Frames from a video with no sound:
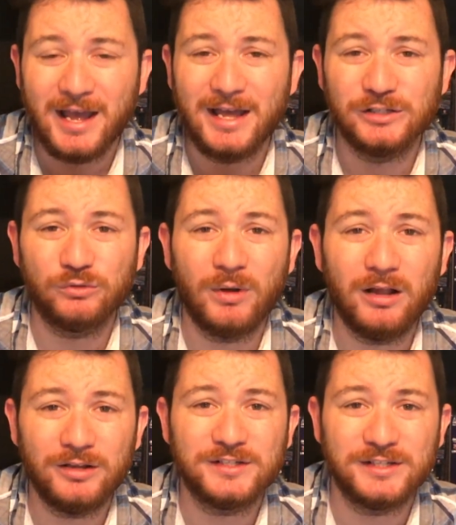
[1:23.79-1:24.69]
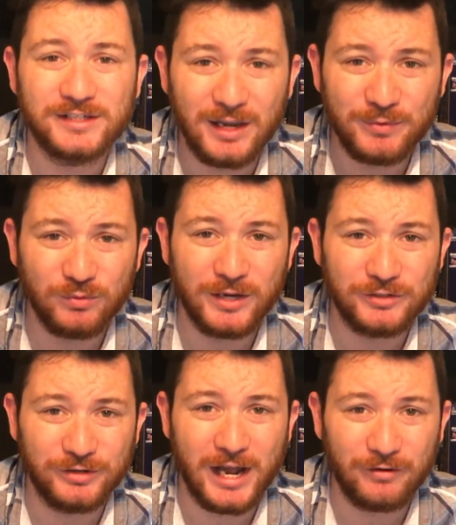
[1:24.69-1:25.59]
as well as the Skips
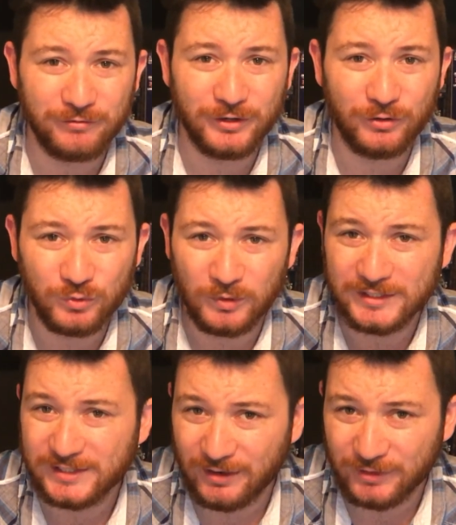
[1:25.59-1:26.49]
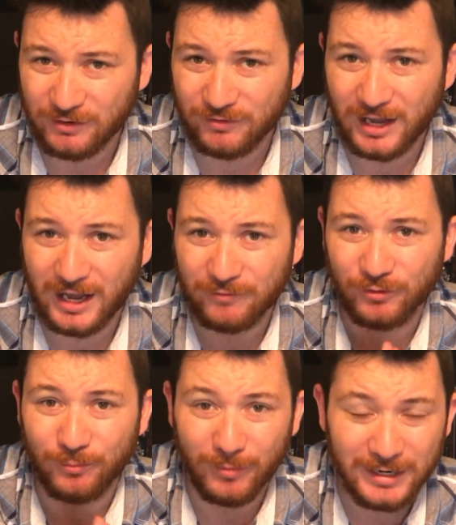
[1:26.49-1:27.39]
Western Outfitters 175
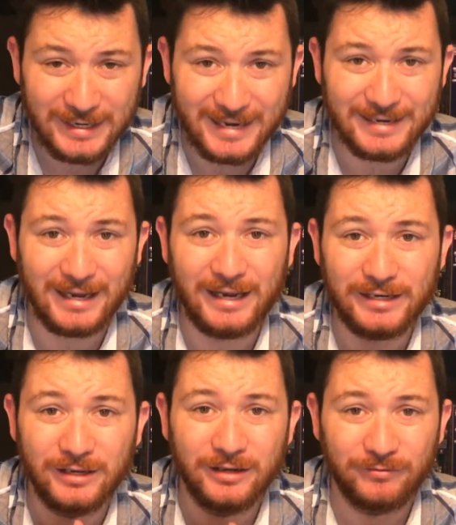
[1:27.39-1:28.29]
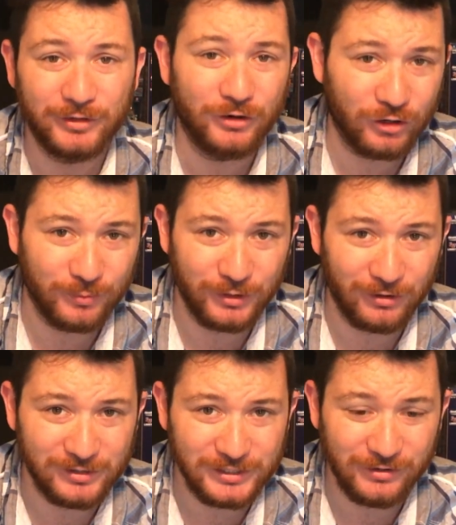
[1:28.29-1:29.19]
from Monday night for the ARCA
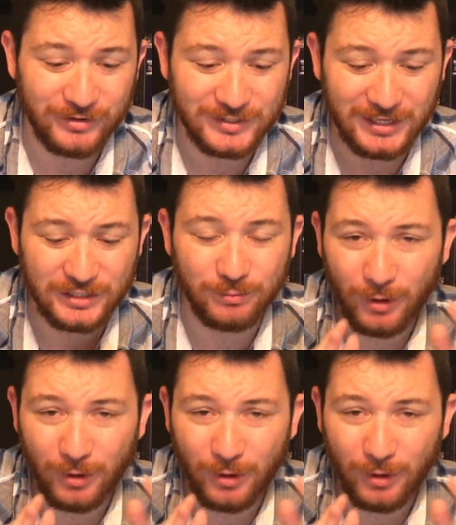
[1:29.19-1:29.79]
Menards Series East.